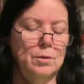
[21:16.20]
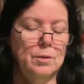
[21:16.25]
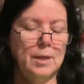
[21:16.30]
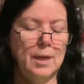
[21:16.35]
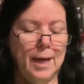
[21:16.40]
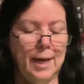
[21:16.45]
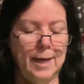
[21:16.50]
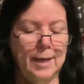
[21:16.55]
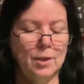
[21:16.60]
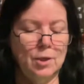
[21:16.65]

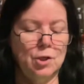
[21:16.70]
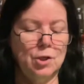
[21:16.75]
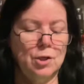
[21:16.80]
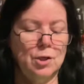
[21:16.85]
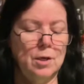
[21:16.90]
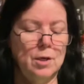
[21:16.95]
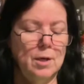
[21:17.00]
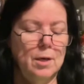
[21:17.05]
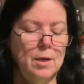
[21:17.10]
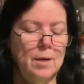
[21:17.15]
H.
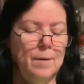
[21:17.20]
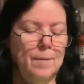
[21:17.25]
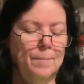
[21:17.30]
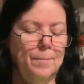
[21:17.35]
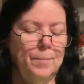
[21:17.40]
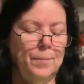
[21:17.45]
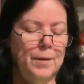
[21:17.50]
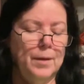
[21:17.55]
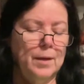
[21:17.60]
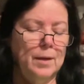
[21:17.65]

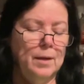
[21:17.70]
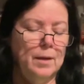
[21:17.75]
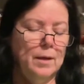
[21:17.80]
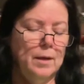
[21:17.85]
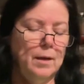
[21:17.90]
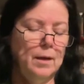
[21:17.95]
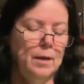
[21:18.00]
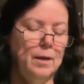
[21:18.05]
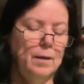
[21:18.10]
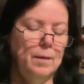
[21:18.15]

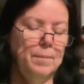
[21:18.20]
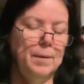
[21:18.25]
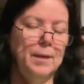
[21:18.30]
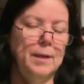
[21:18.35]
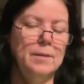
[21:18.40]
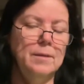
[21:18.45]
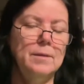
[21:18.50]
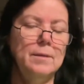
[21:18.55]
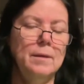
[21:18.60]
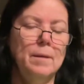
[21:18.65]

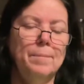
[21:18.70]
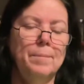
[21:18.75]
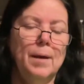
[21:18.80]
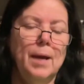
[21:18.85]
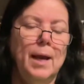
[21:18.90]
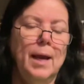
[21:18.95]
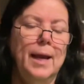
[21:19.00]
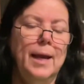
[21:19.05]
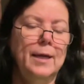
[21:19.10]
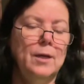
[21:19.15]
Hyssop.
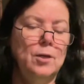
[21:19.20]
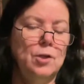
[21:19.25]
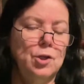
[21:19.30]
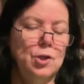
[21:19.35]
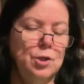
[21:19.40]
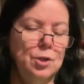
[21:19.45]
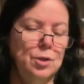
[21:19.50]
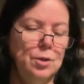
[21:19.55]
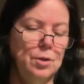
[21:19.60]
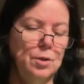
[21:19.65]
H.